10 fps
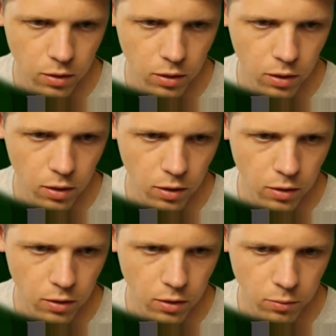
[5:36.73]

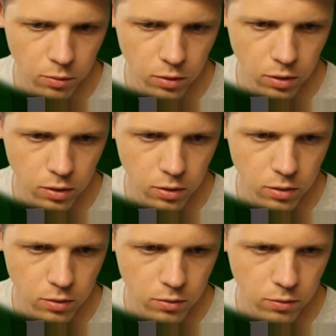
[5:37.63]
And then we'll
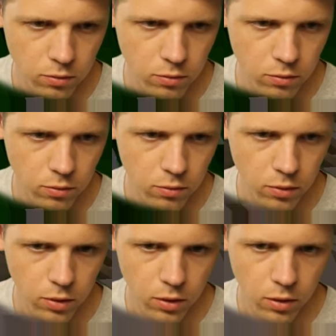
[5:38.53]
get
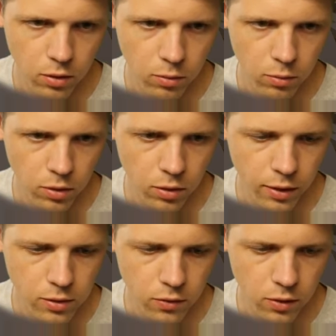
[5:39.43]
one
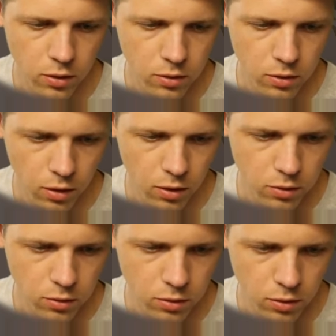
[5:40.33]
glass of this.
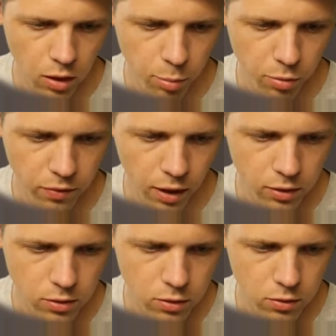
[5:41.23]
So here's a cup of
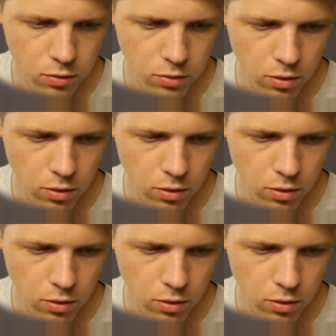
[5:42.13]
cactus juice,